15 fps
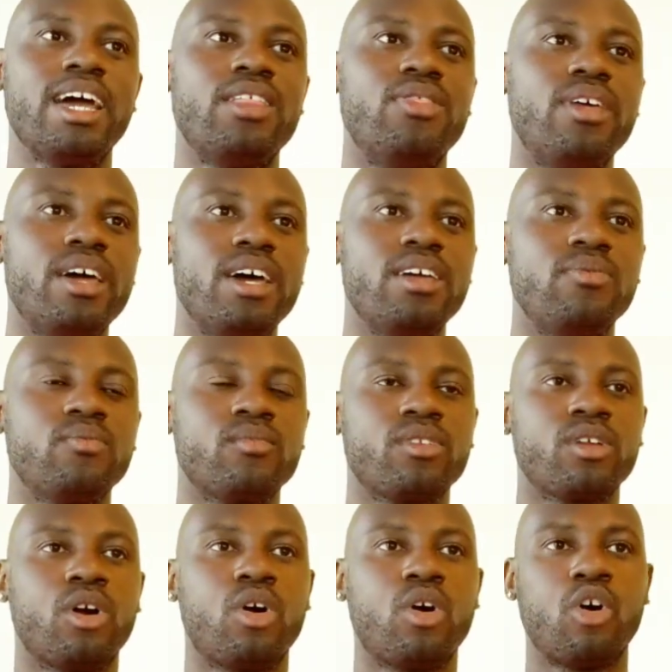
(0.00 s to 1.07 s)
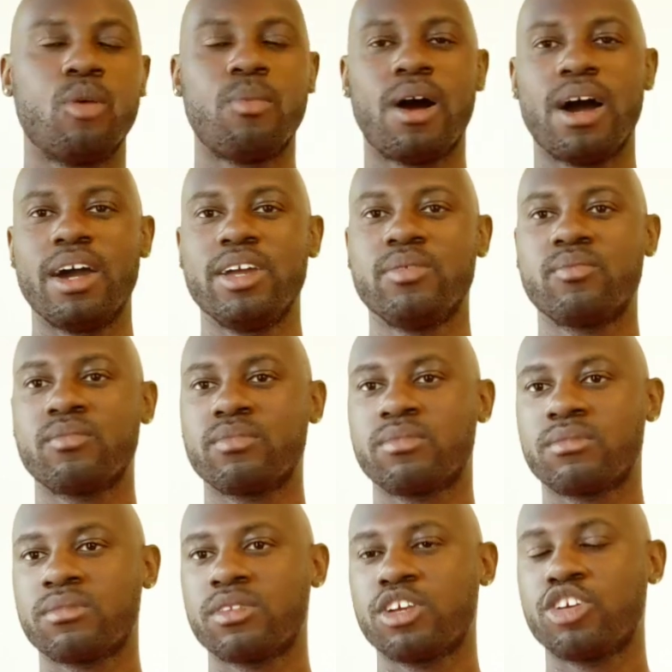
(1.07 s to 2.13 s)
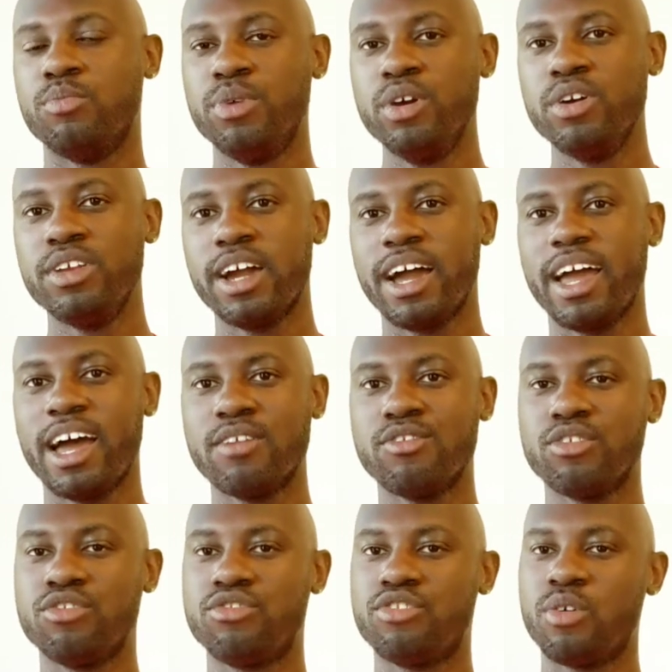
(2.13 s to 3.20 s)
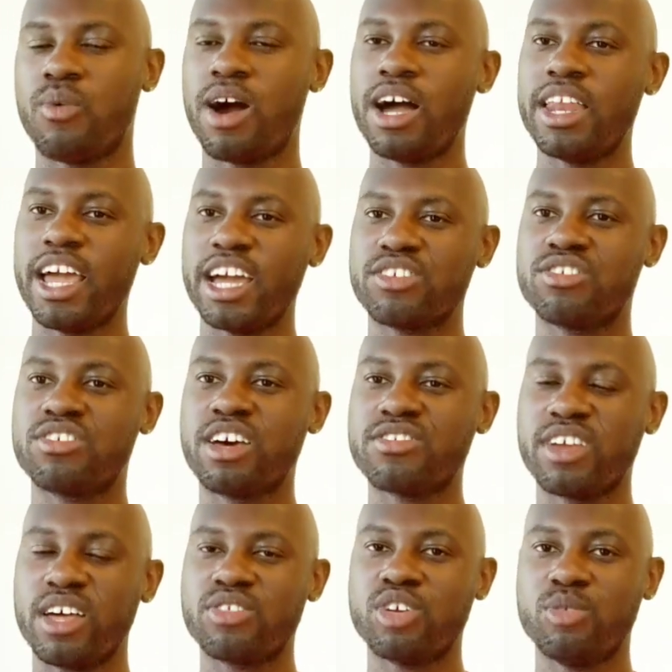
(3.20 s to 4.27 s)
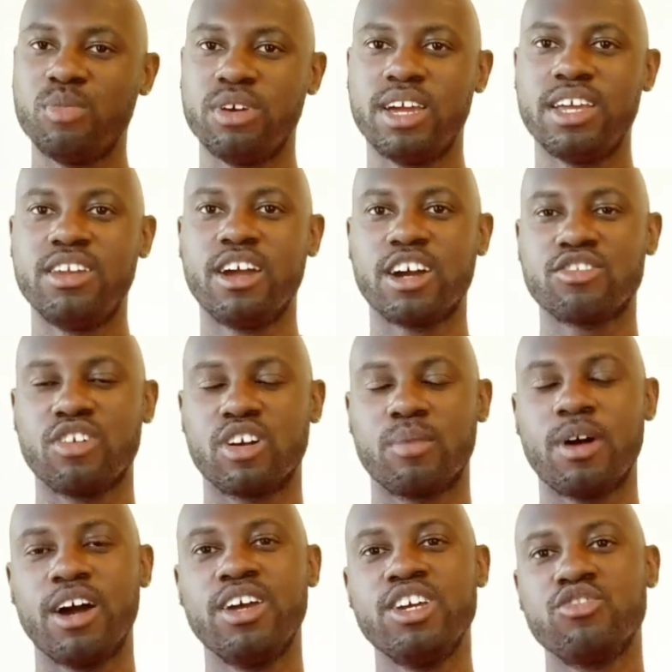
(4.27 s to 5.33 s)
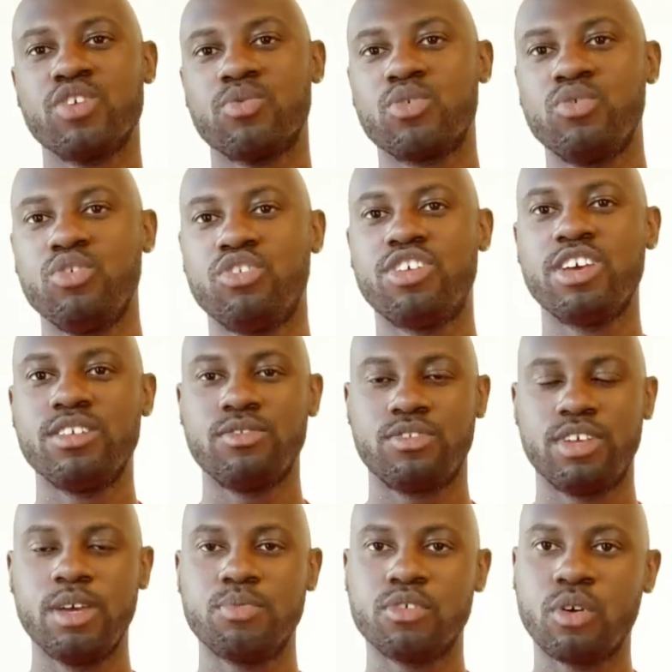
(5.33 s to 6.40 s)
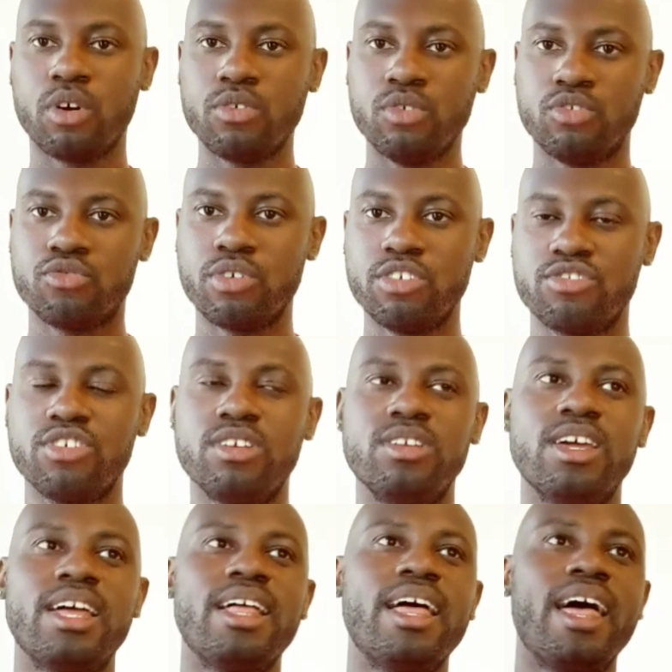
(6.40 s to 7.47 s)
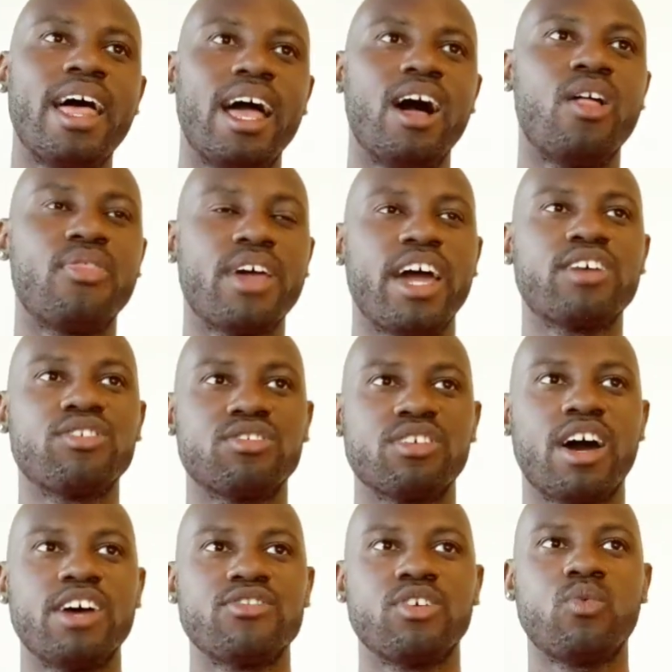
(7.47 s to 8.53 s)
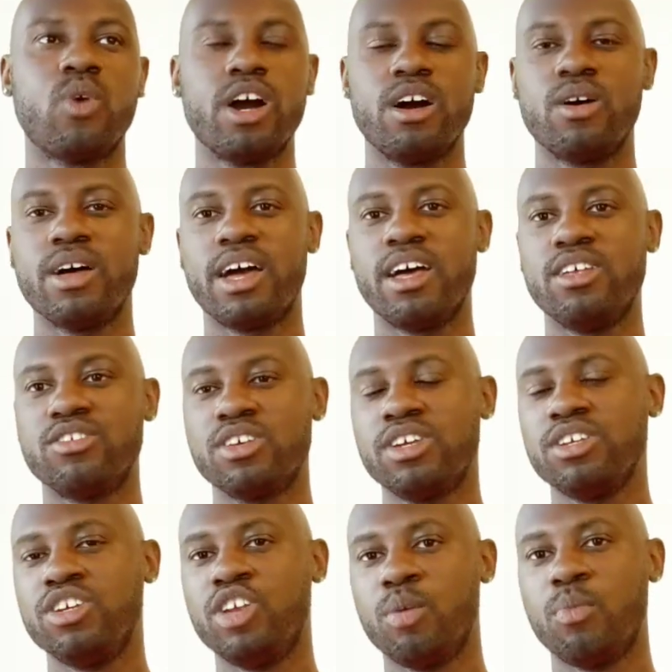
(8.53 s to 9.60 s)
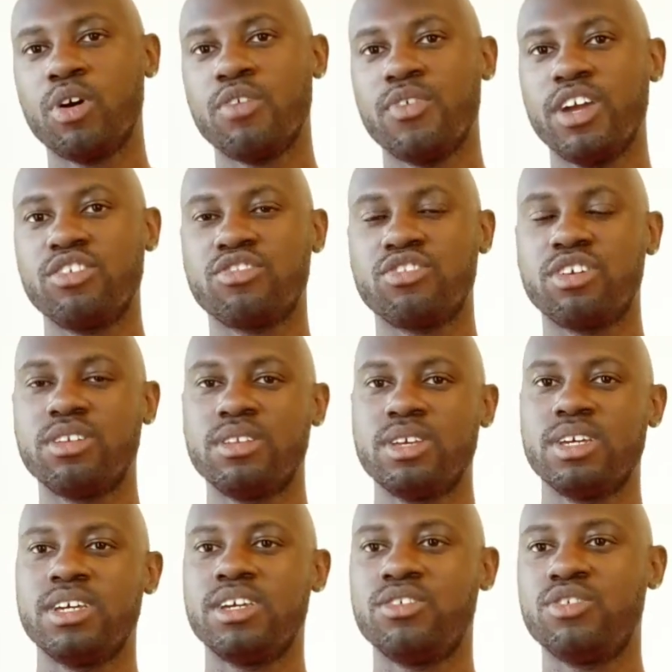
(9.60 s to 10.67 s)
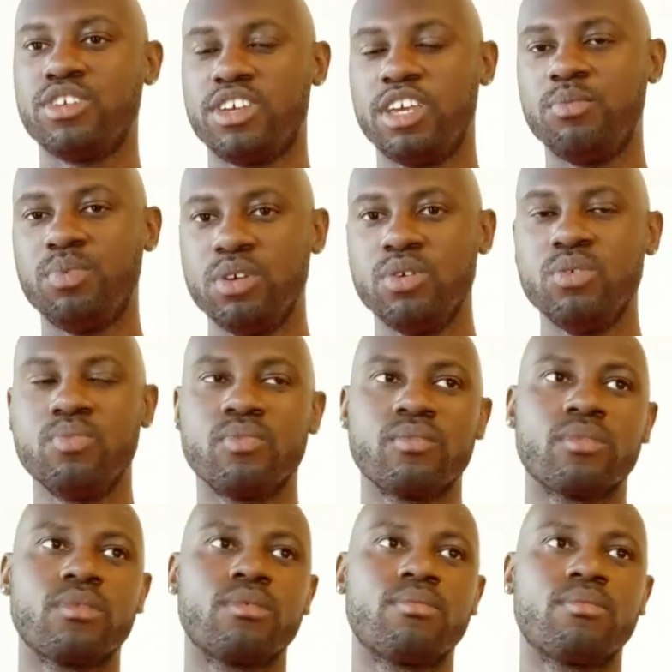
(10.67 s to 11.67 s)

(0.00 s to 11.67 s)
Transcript: And then on my community, I have the Jawan Exercise and Health community, and there I talk about tips on nutrition, health, exercise, as well as motivation to keep you